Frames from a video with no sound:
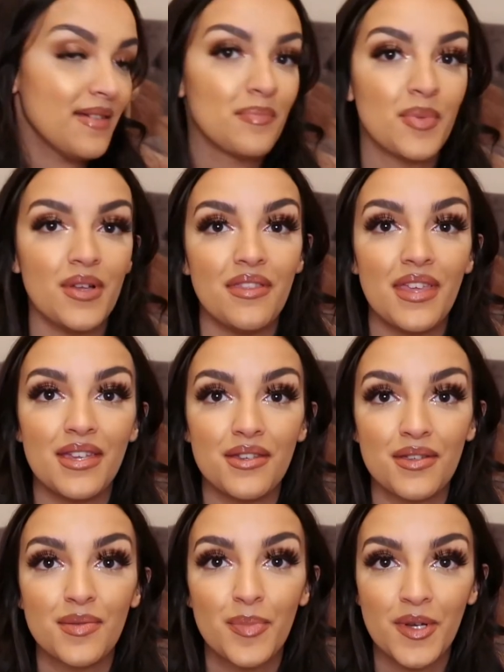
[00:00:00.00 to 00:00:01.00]
but they
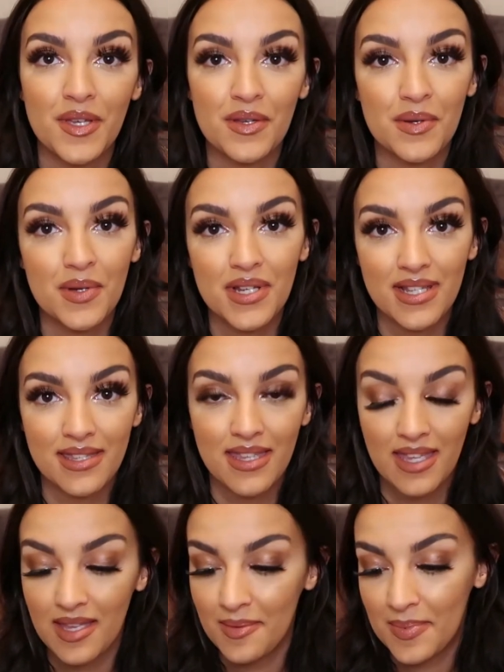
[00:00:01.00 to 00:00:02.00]
just put you to
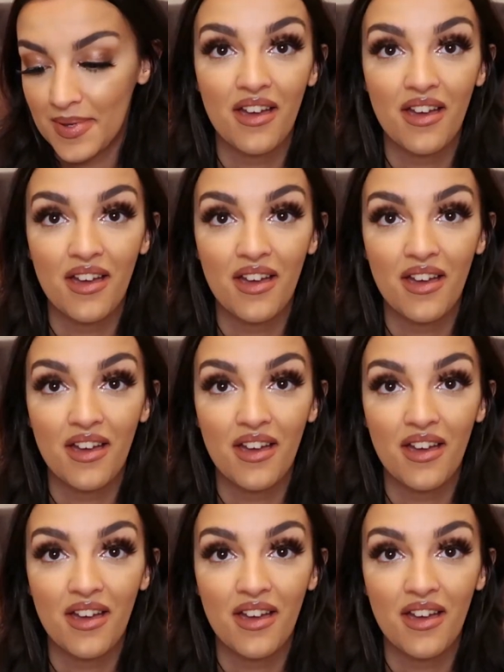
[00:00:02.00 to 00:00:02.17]
sleep.